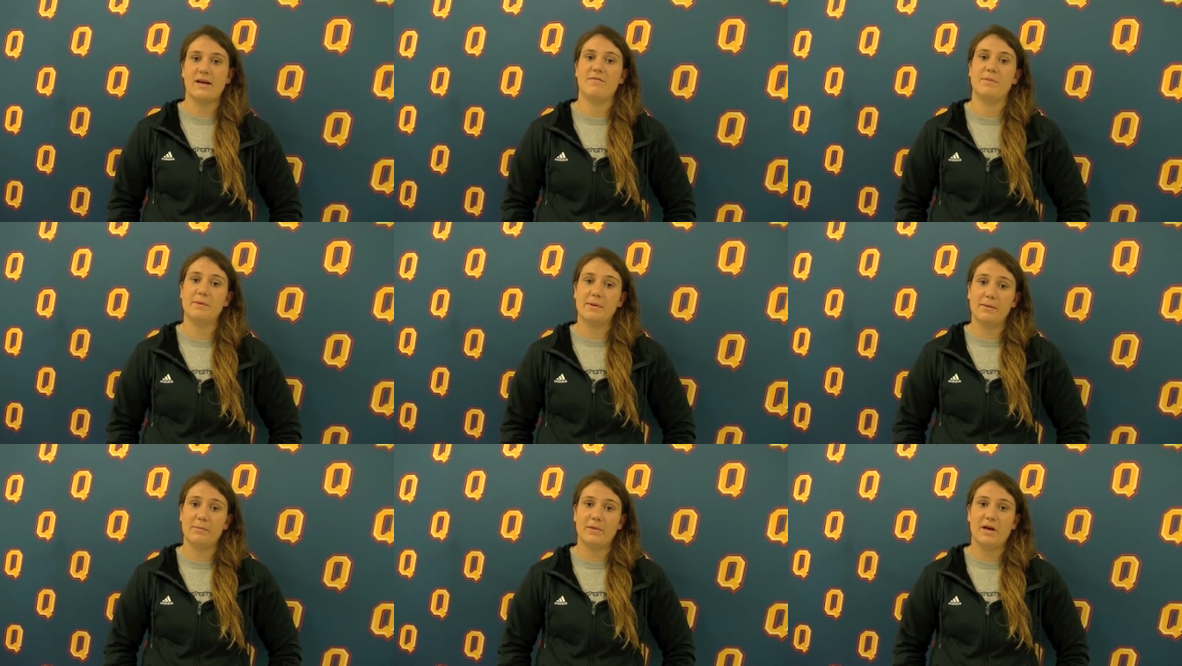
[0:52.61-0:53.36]
I've
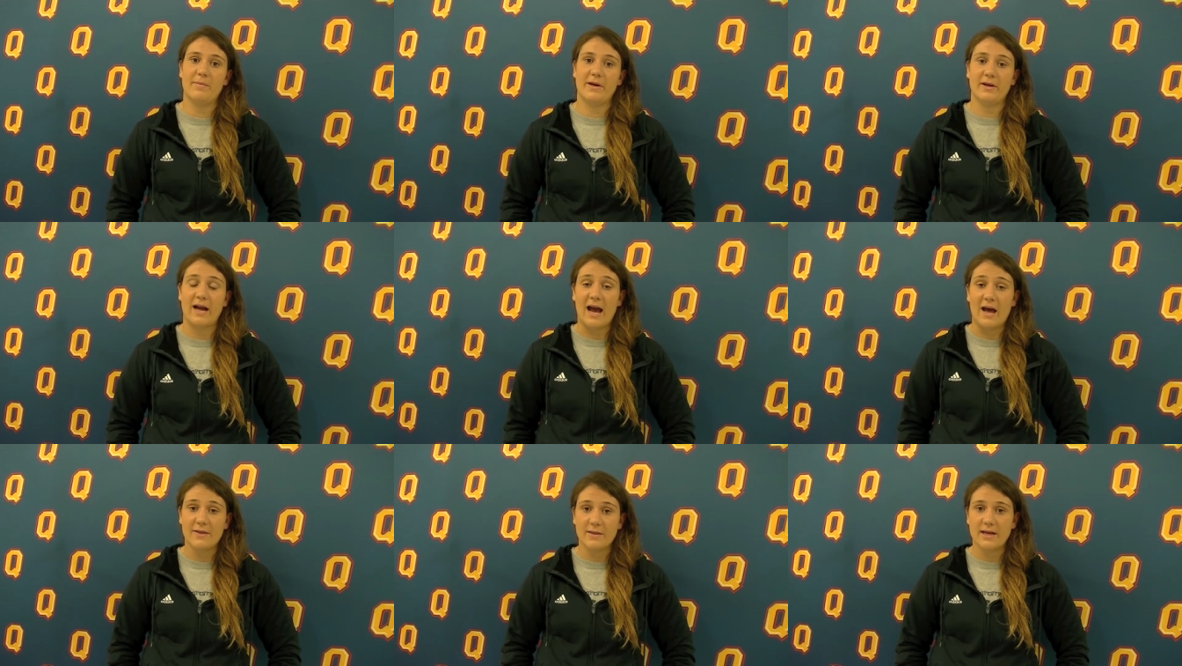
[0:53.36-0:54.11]
been a better
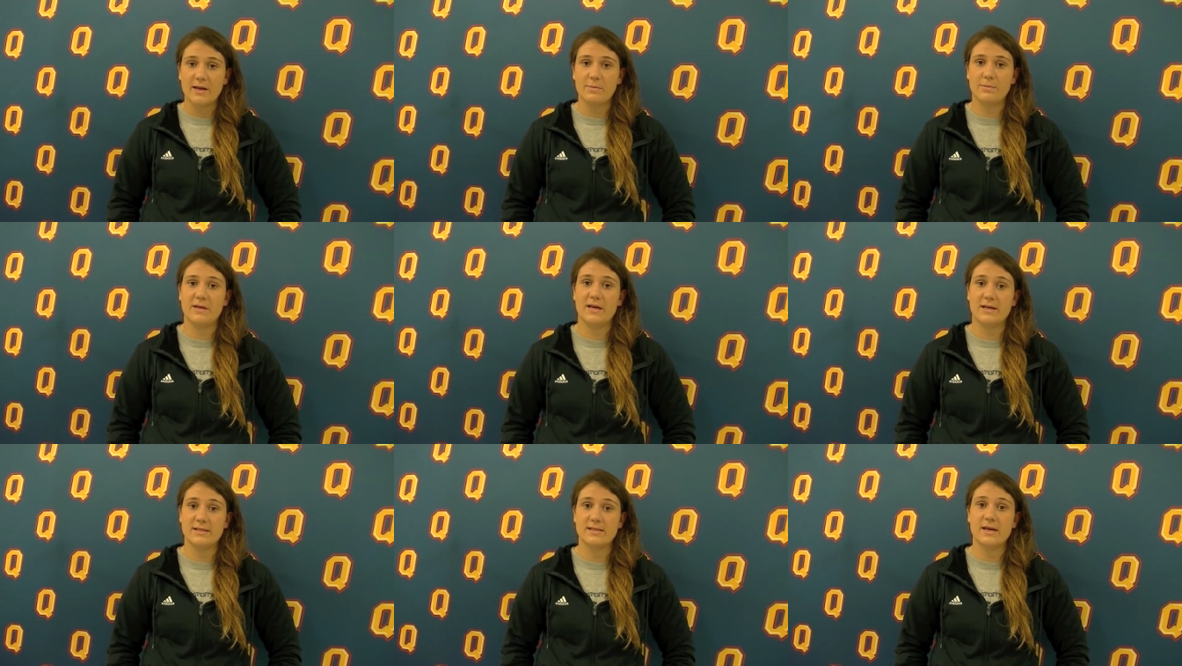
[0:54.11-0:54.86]
athlete
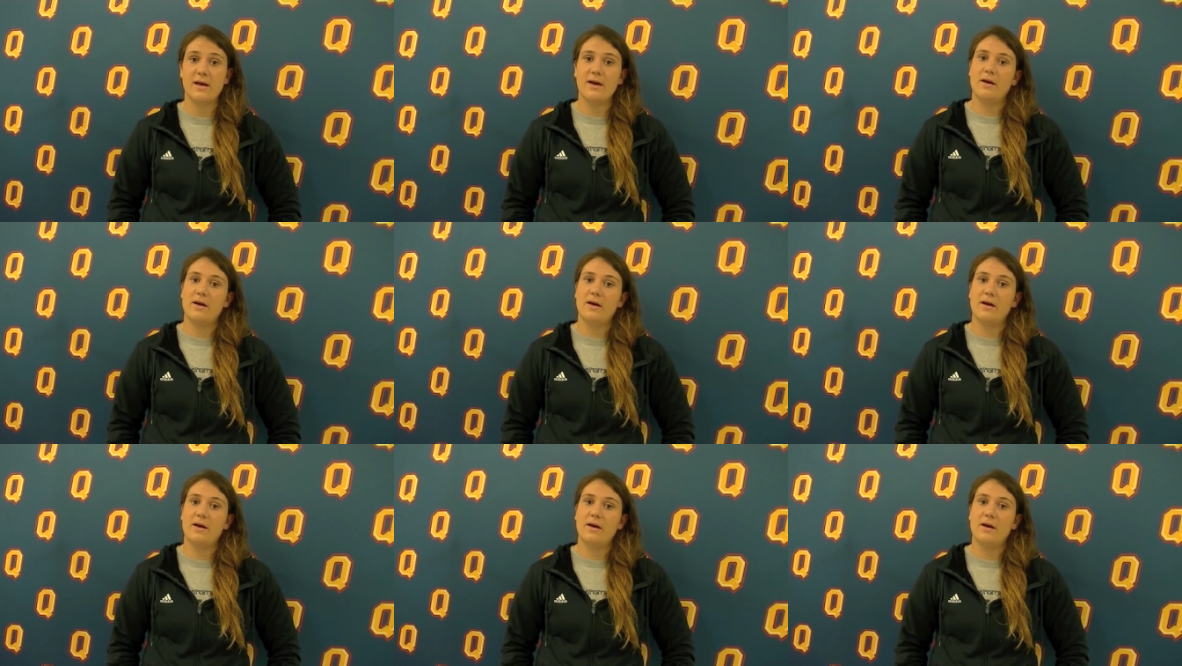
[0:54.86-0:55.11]
because